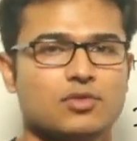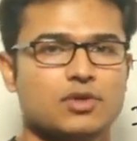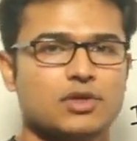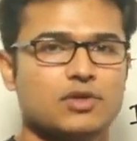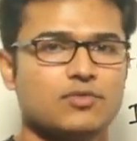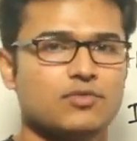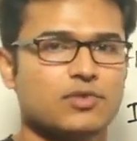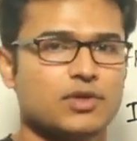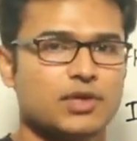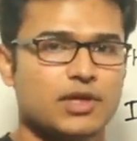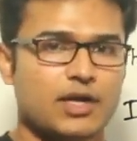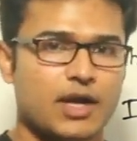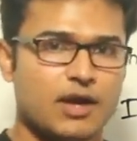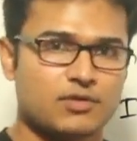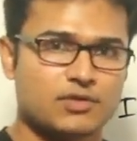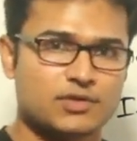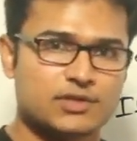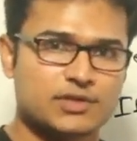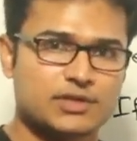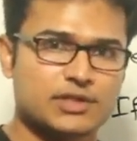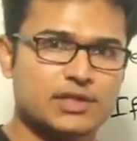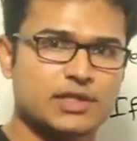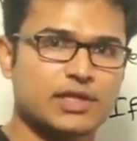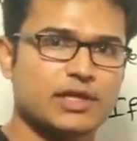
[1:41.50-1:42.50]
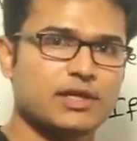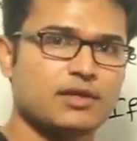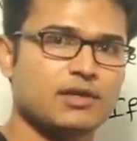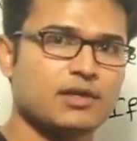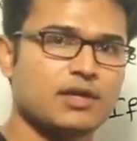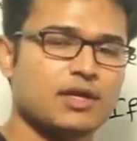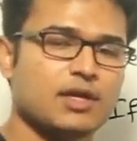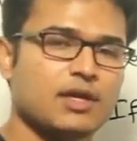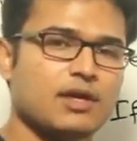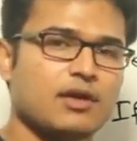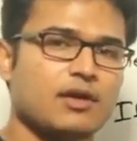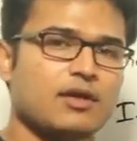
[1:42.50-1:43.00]
if you have to see
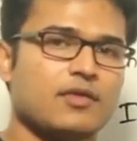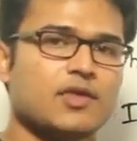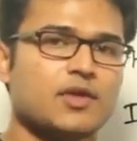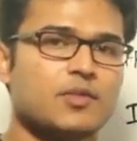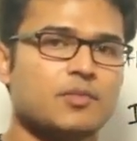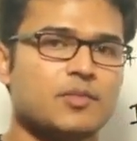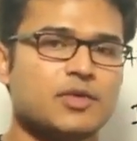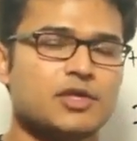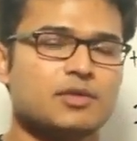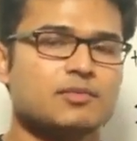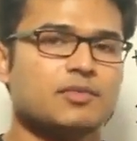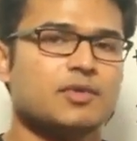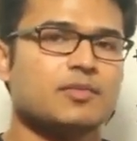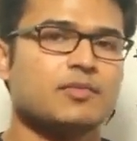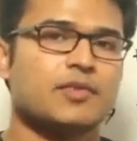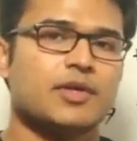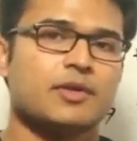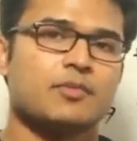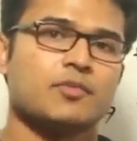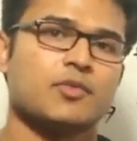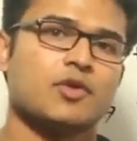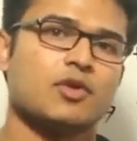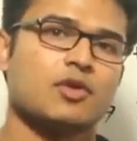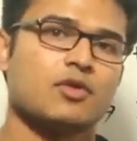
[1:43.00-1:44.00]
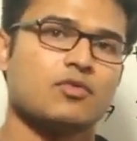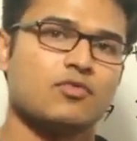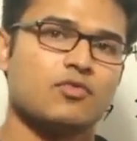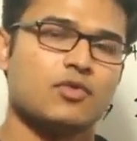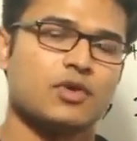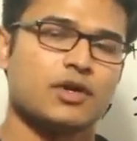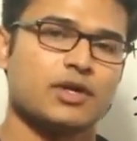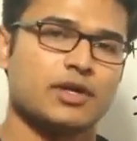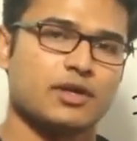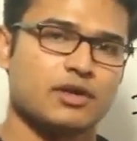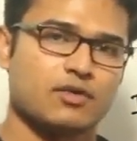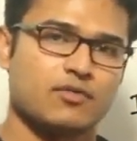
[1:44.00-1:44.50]
that the minimum number of
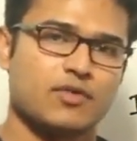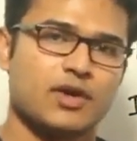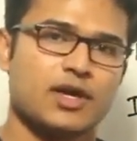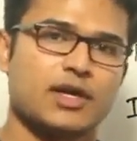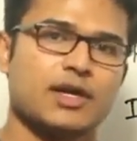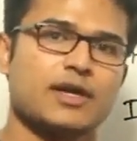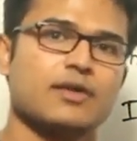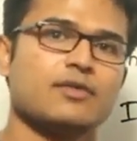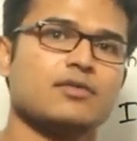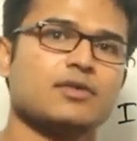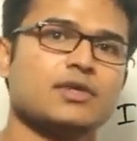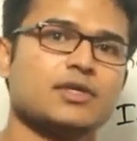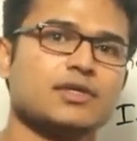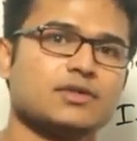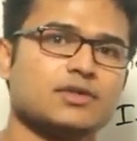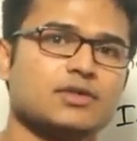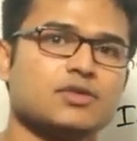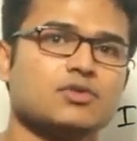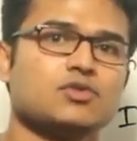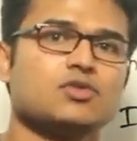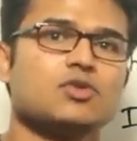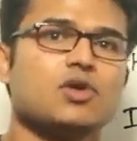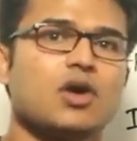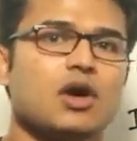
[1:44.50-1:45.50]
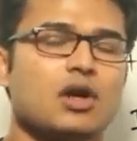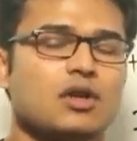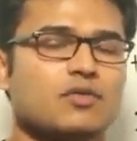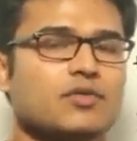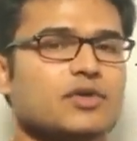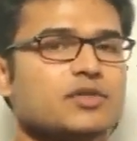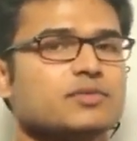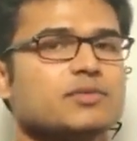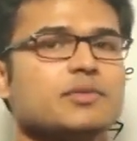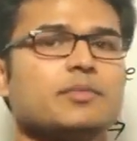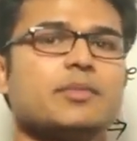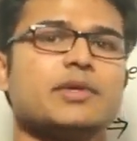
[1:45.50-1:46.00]
required entries should
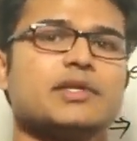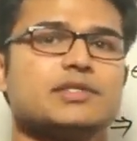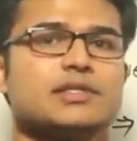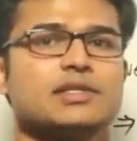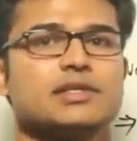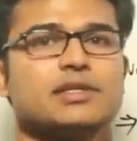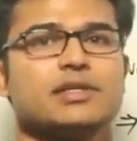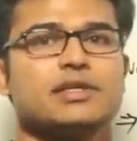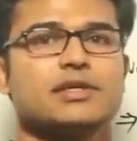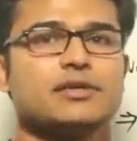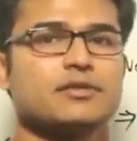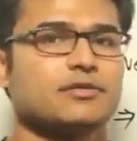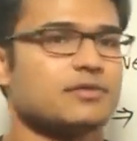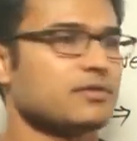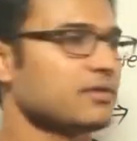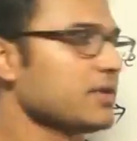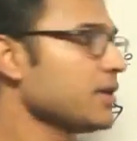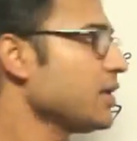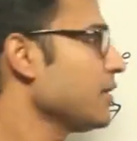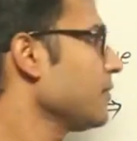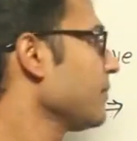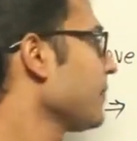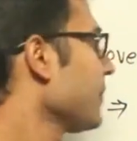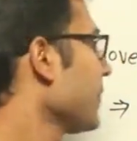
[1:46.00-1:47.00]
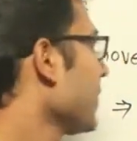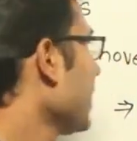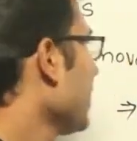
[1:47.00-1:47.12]
always be present there, right?